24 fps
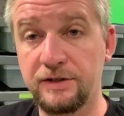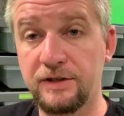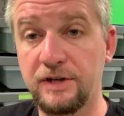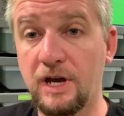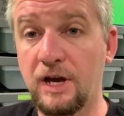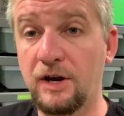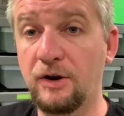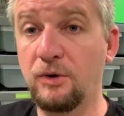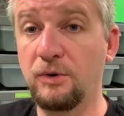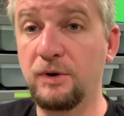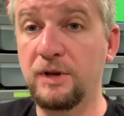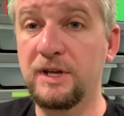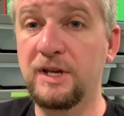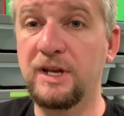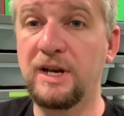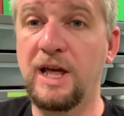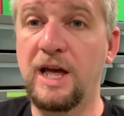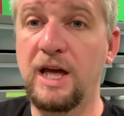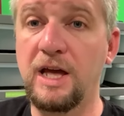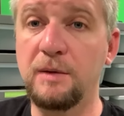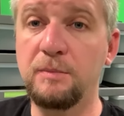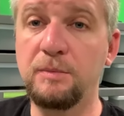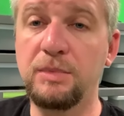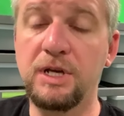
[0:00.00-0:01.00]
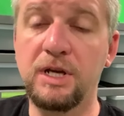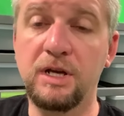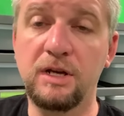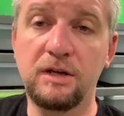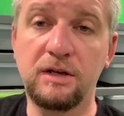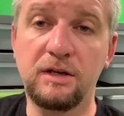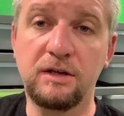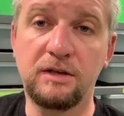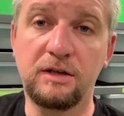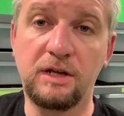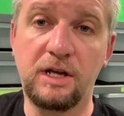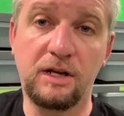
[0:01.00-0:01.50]
not only an
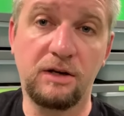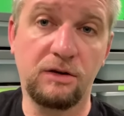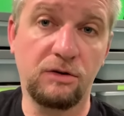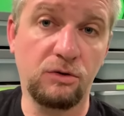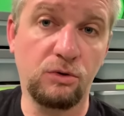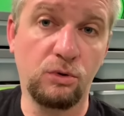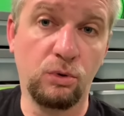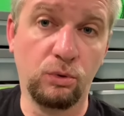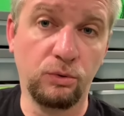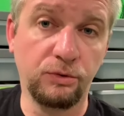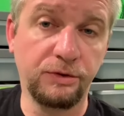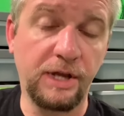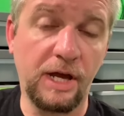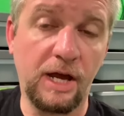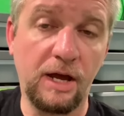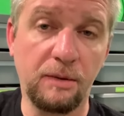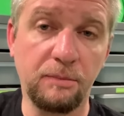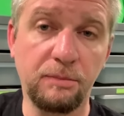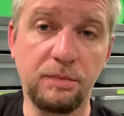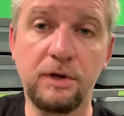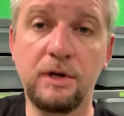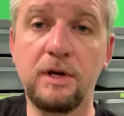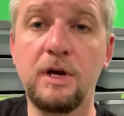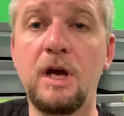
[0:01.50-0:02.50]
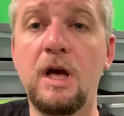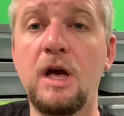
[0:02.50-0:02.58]
ambient and cool temp,